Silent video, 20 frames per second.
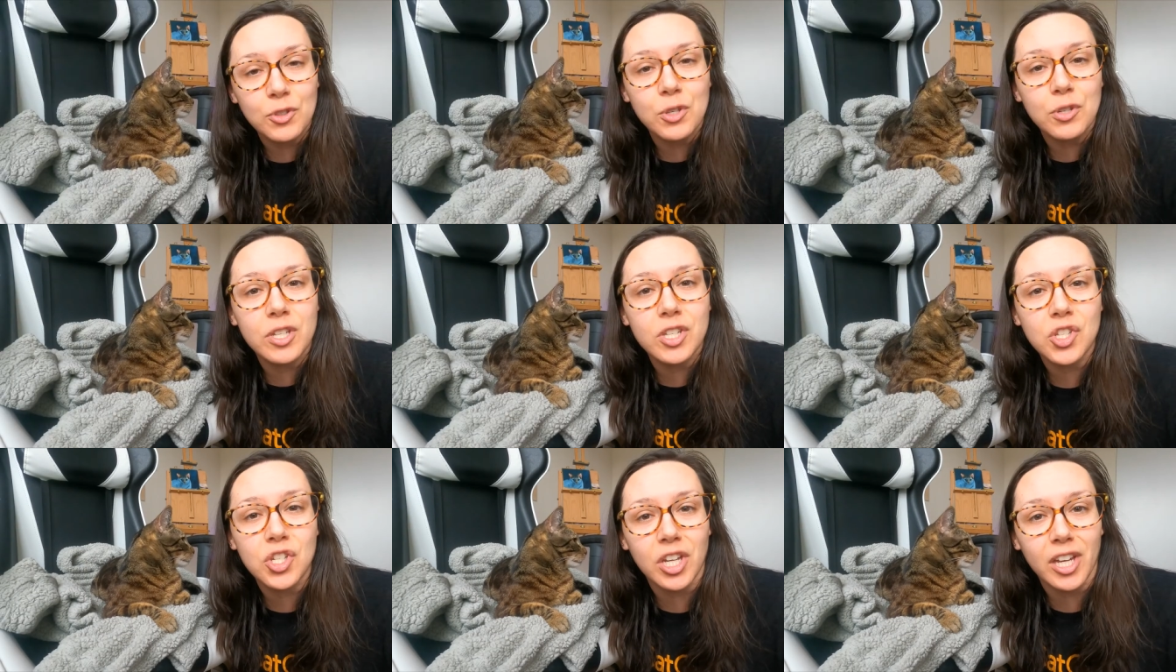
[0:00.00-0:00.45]
You
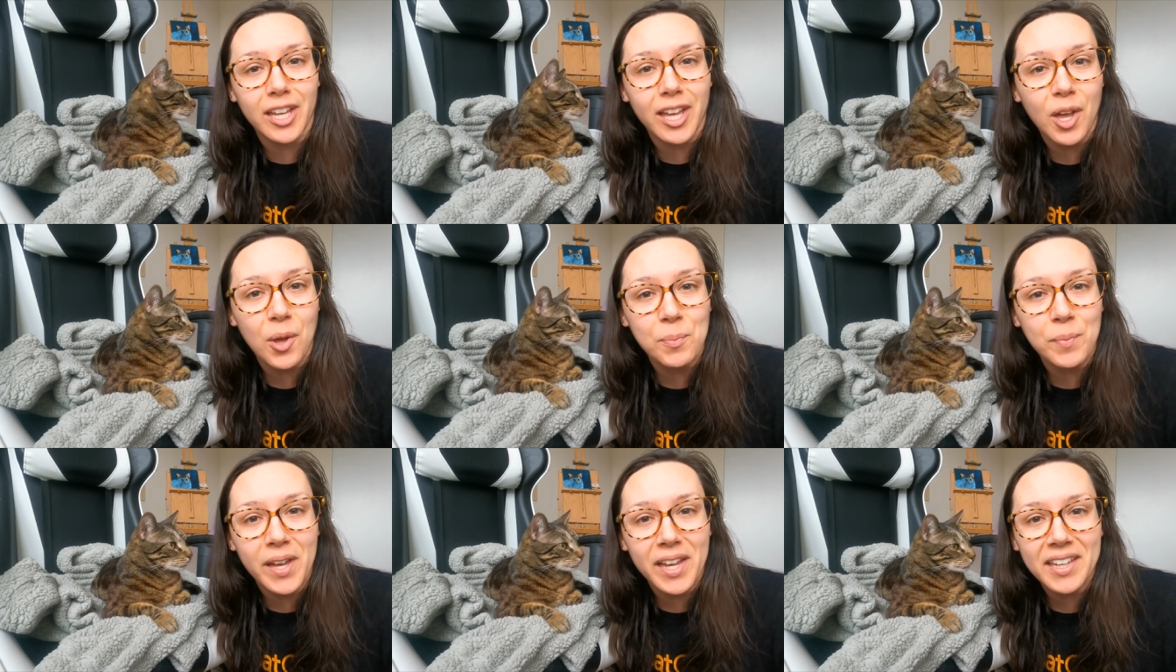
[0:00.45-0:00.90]
can check
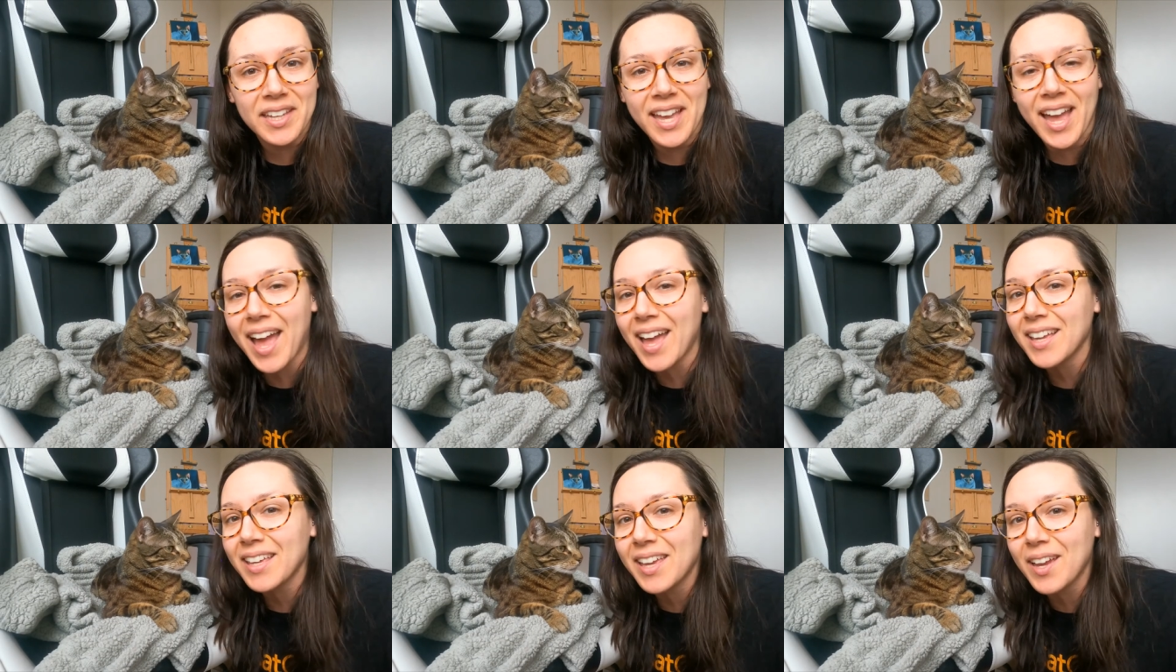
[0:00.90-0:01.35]
out my
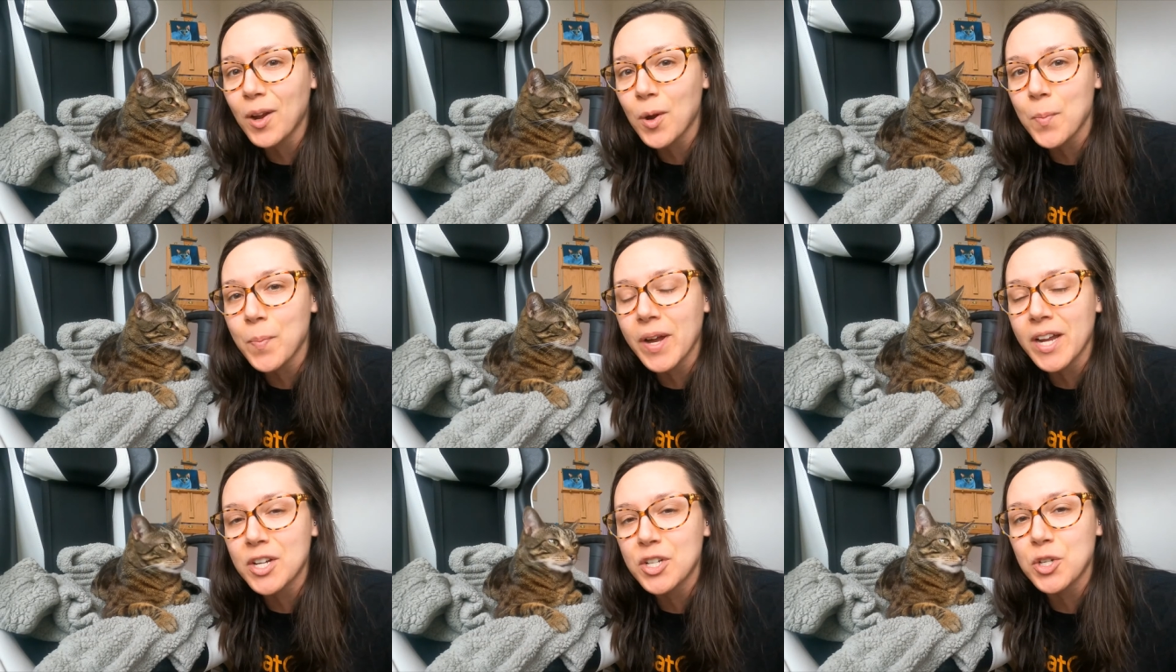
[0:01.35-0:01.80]
Cat Care
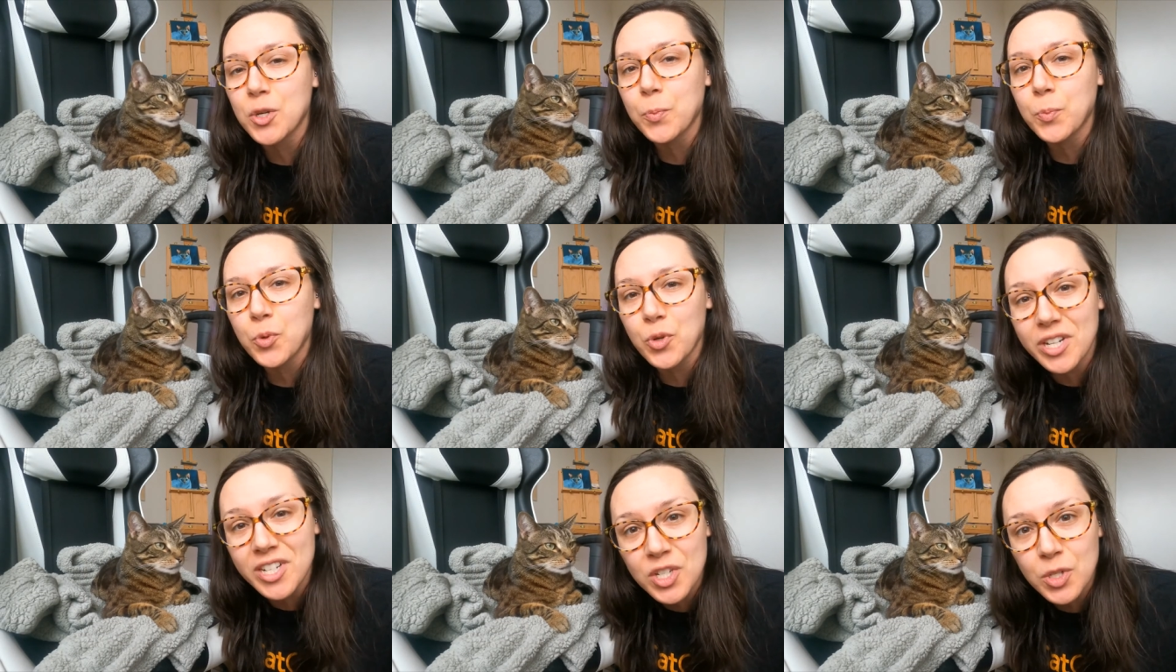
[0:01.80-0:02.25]
Binder
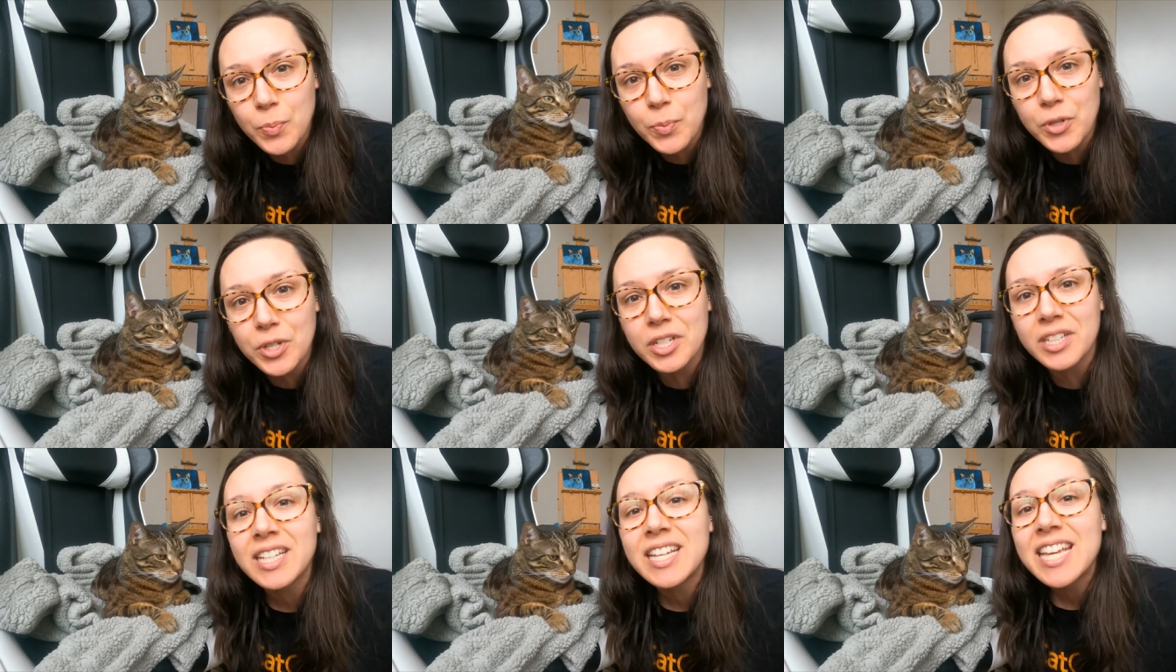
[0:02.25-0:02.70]

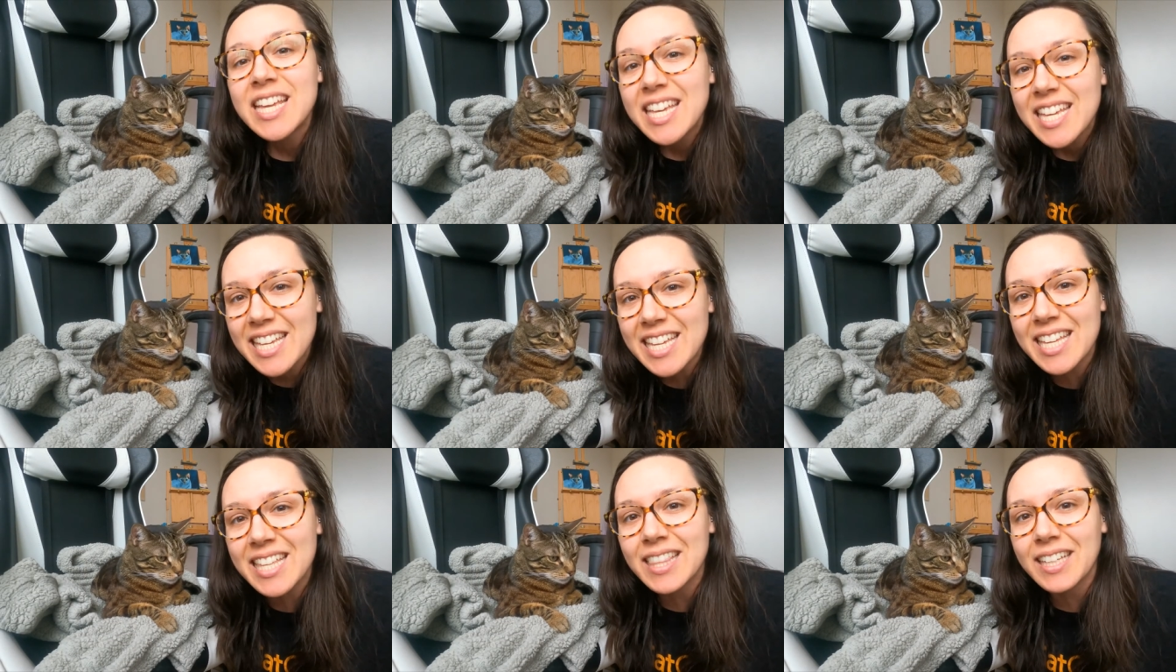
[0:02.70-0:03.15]
printable
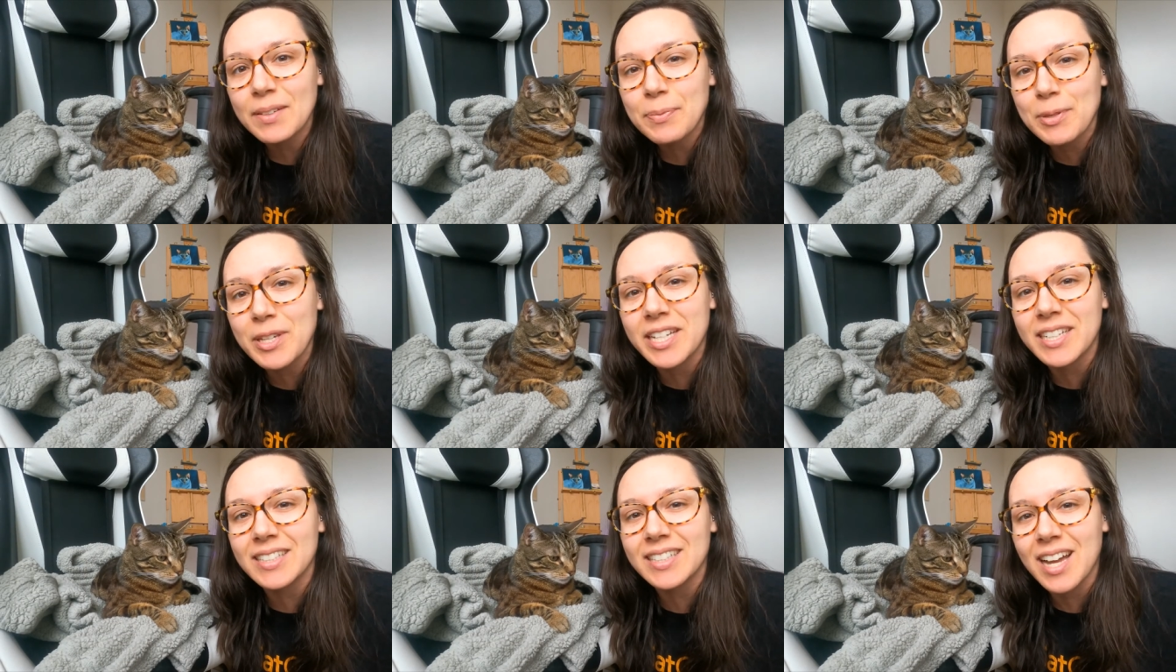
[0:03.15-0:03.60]
in the
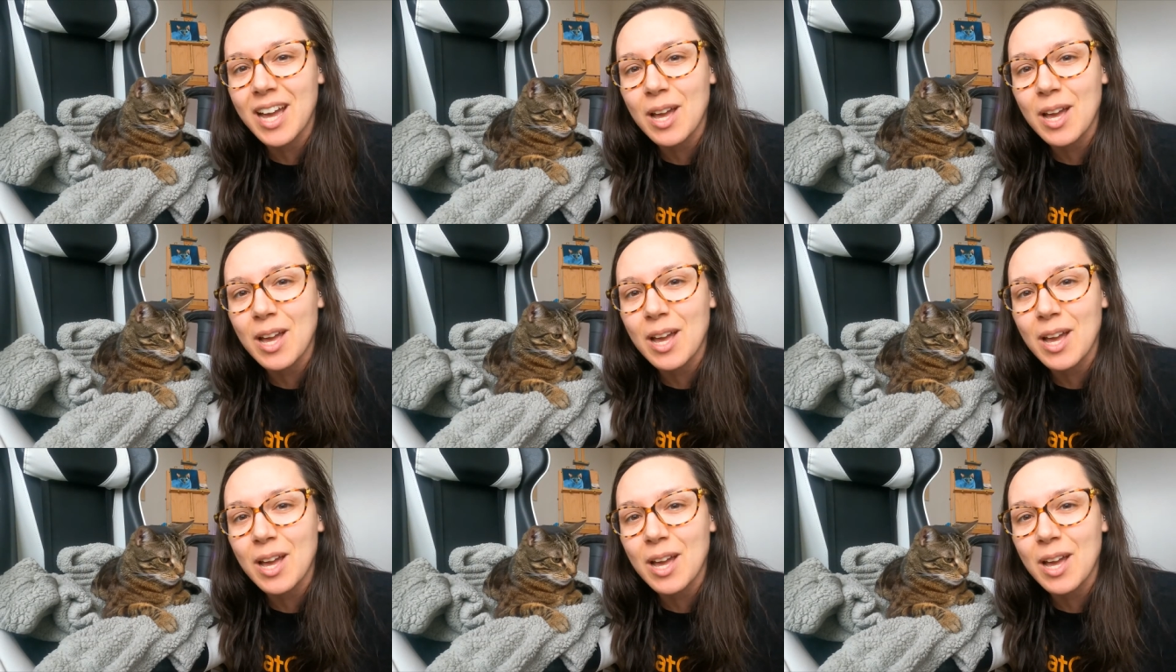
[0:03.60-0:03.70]
pinned